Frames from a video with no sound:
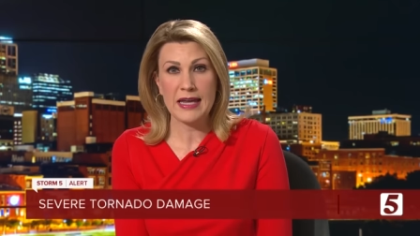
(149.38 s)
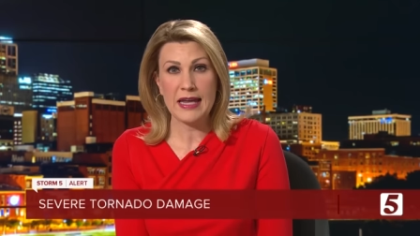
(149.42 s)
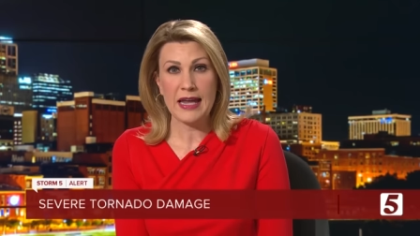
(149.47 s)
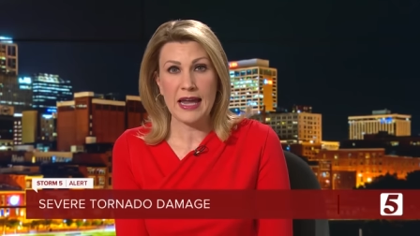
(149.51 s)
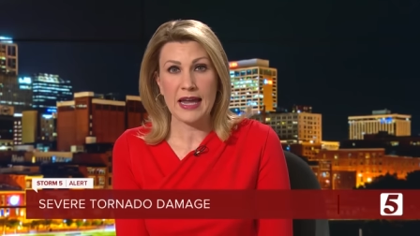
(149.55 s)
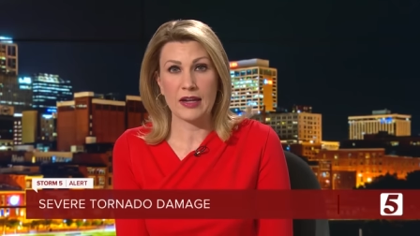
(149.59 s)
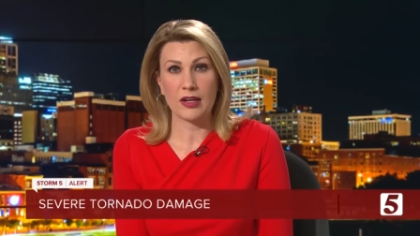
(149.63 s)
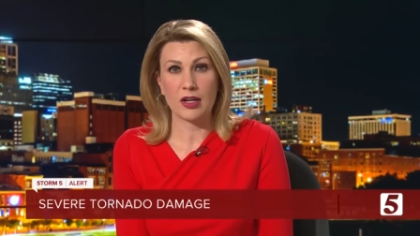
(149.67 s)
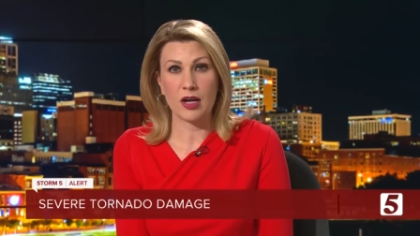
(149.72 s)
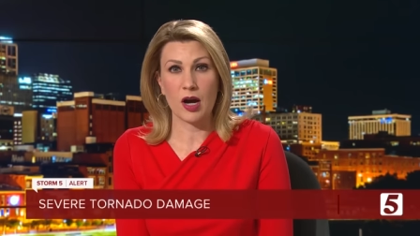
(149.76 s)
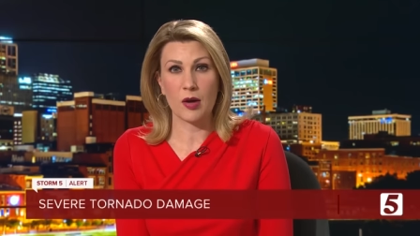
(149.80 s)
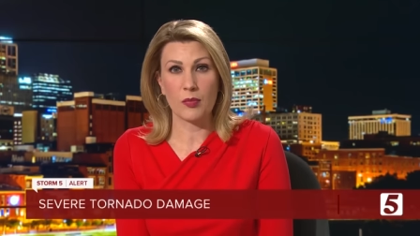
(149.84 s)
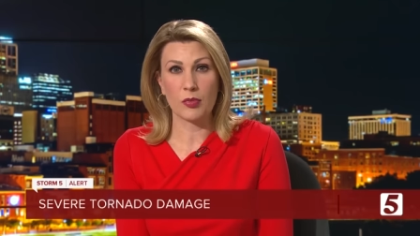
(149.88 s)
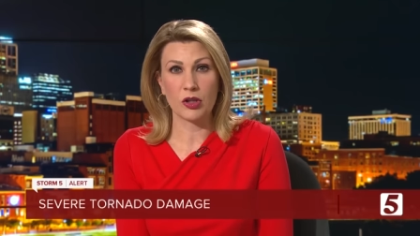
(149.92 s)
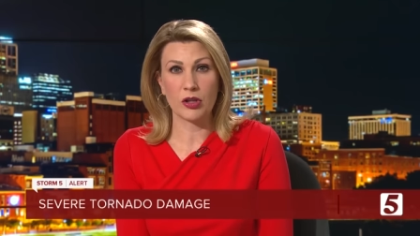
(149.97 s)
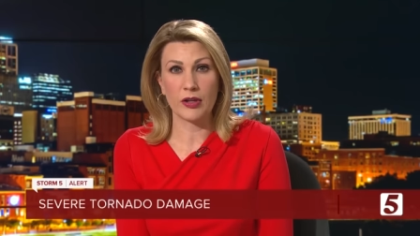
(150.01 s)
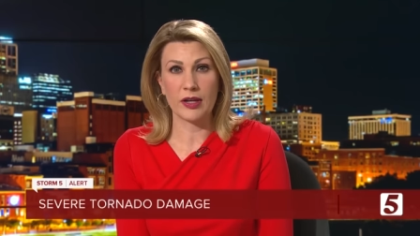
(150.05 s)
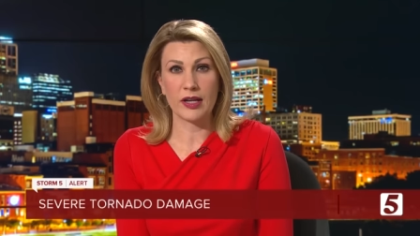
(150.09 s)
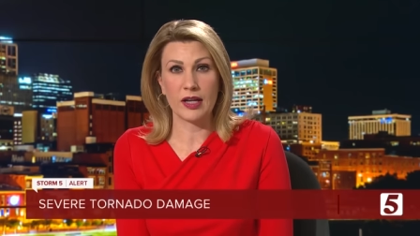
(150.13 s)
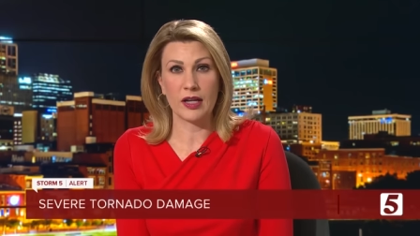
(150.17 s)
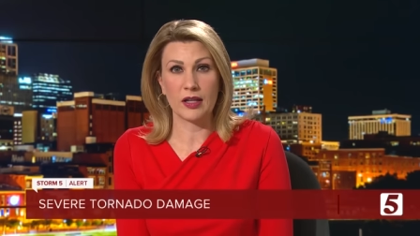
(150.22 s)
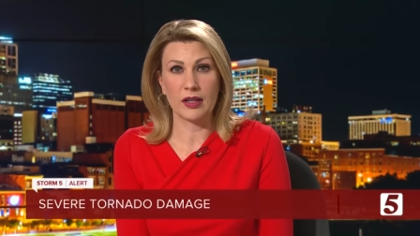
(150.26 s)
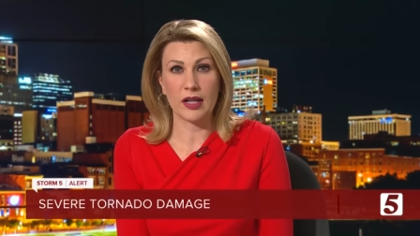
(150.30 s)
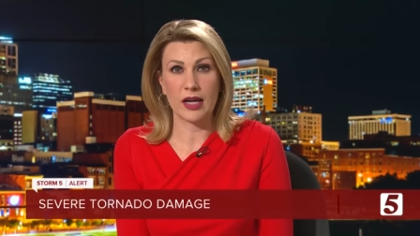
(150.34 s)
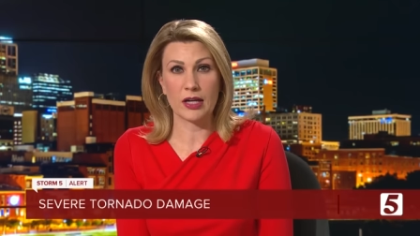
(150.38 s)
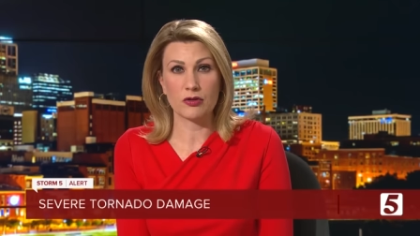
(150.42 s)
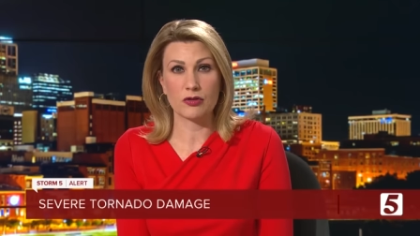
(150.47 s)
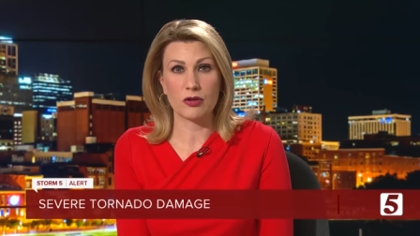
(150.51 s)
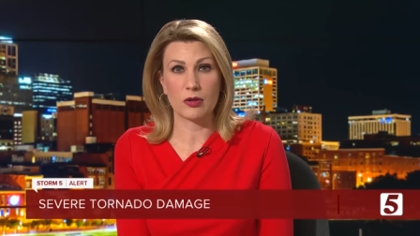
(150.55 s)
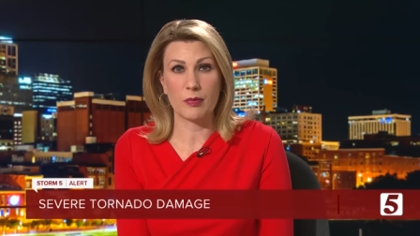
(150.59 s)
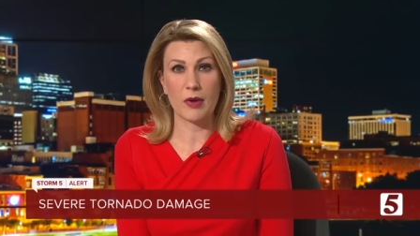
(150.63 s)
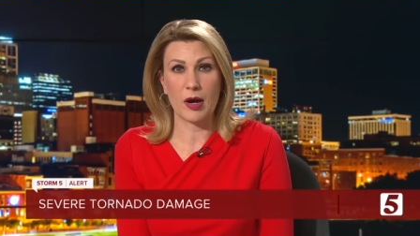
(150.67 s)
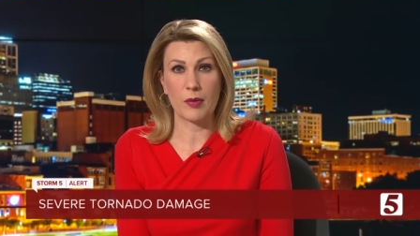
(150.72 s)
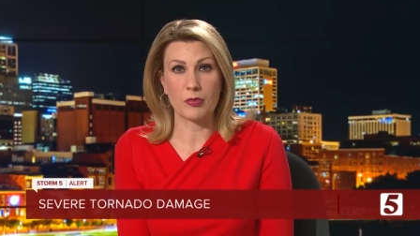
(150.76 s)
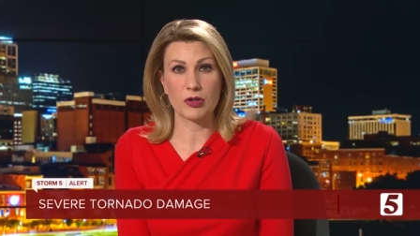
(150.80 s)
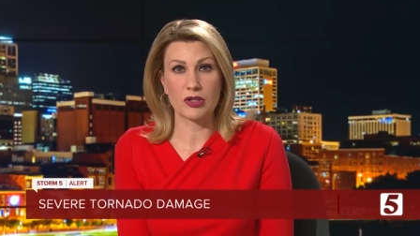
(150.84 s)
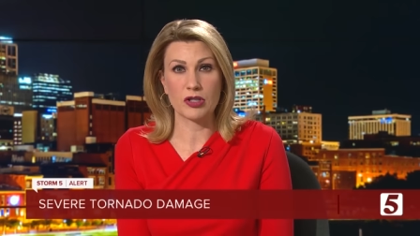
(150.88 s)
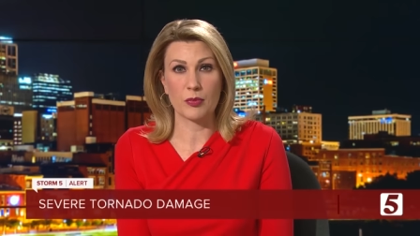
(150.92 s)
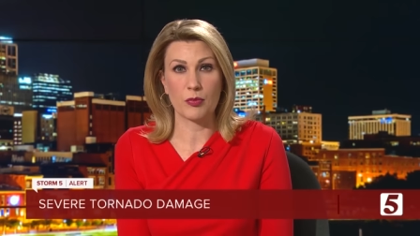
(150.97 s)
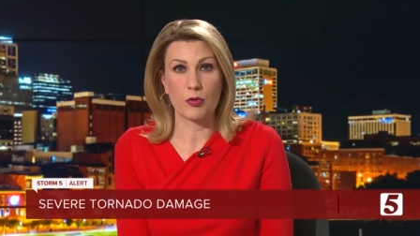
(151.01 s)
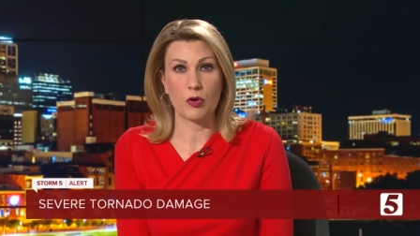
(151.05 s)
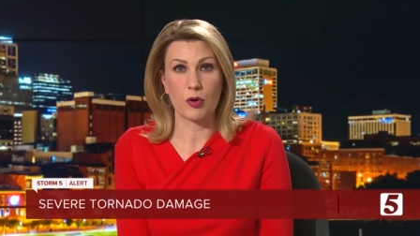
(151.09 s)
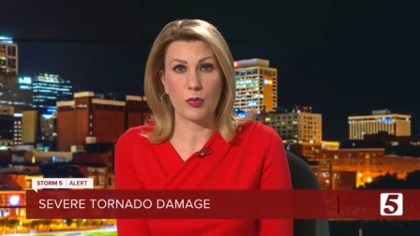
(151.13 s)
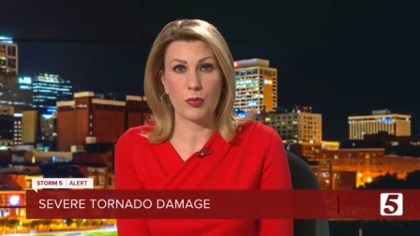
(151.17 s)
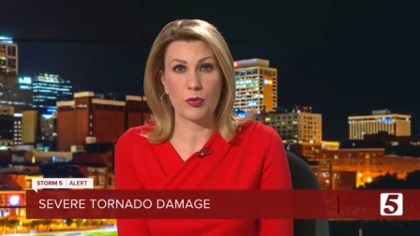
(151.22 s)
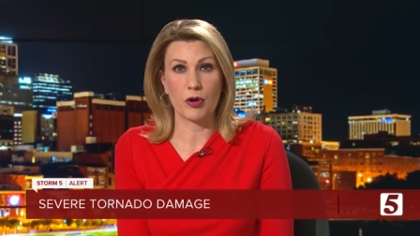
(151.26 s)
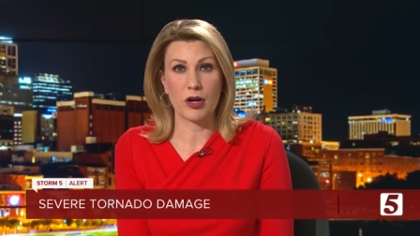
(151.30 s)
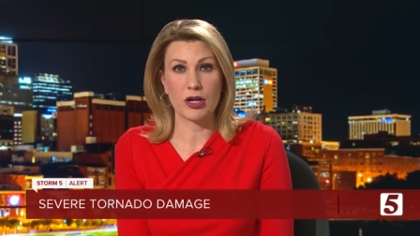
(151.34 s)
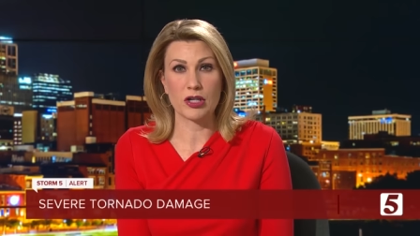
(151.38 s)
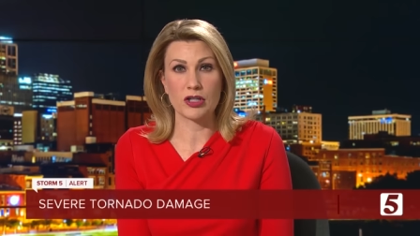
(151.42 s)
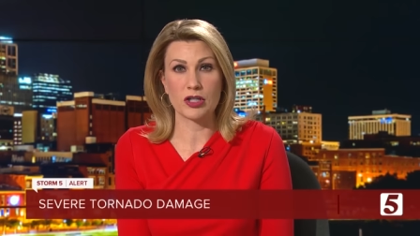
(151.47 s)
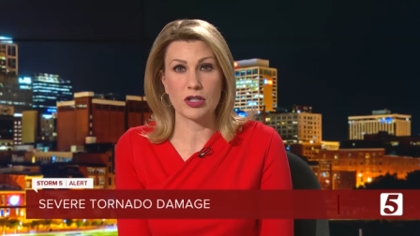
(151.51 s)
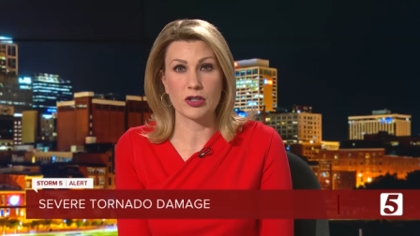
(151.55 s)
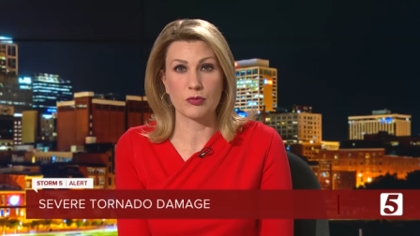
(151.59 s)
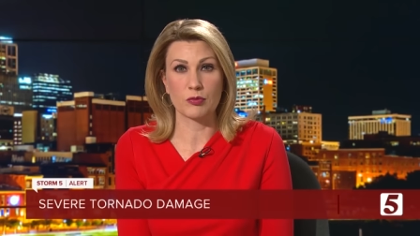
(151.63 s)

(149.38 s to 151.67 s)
and Cumberland Electric Membership Corporation